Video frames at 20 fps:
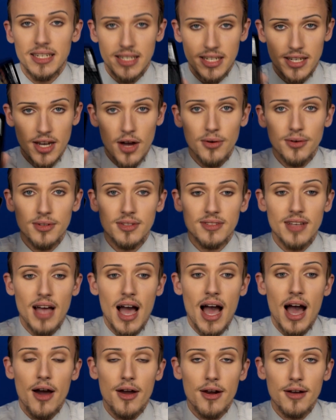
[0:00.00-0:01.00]
tones
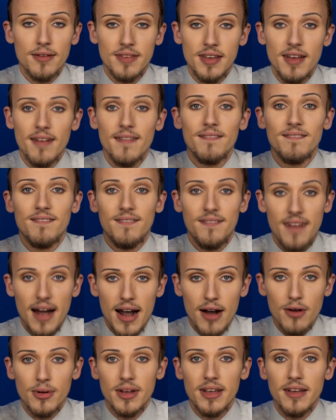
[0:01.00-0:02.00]
out of here
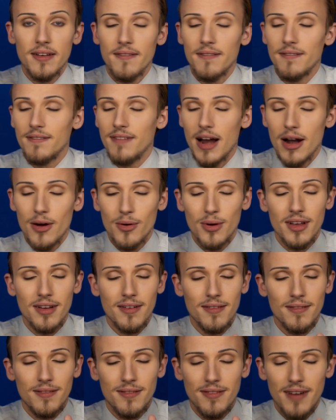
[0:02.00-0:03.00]
very, very,
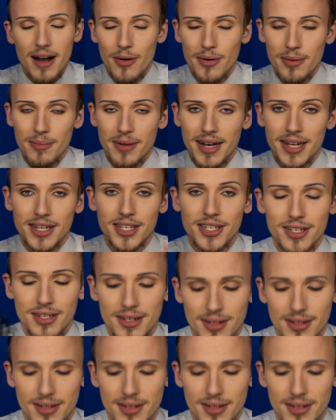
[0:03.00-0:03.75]
very much.